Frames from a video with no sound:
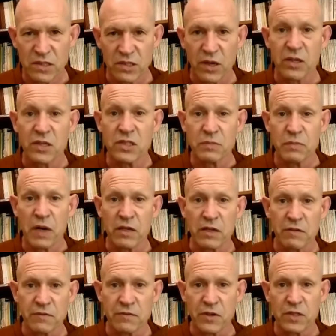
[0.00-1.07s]
starting small
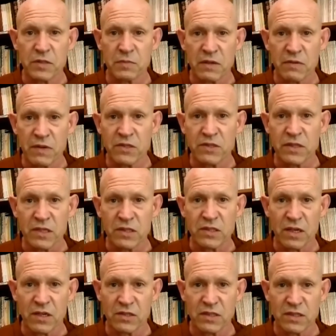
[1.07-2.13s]
at first, but eventually it
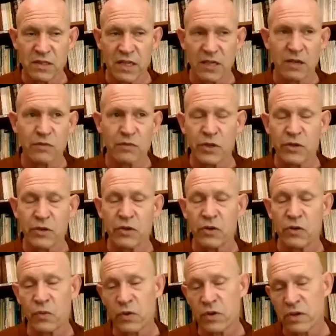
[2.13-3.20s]
starts to take over your
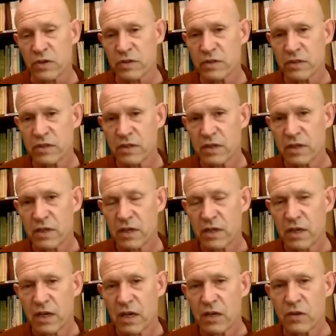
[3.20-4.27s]
whole world,
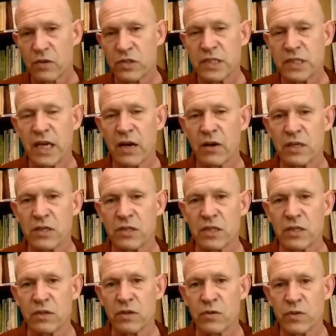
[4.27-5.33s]
you see how it is
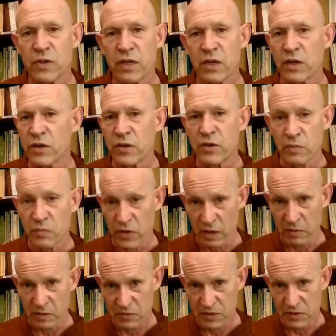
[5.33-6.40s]
that you create all your own
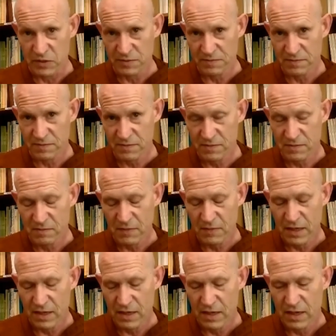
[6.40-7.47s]
problems.
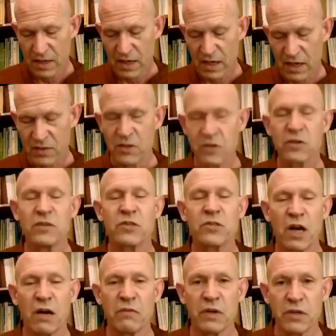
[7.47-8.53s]
And then you can
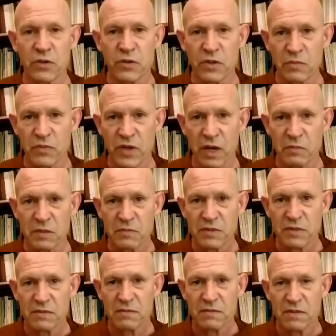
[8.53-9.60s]
solve all your own
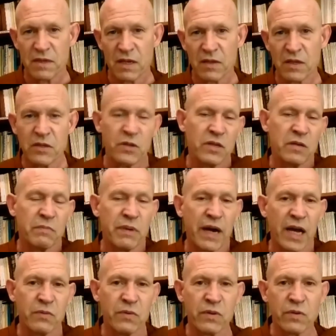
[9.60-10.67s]
problems. And then you can
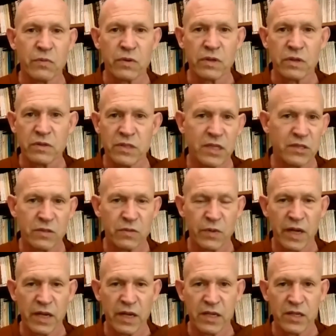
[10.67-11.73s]
abide with the world just the
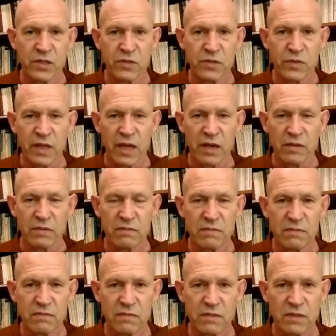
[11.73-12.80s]
way it is without
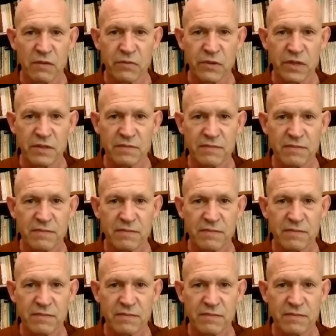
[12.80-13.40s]
suffering.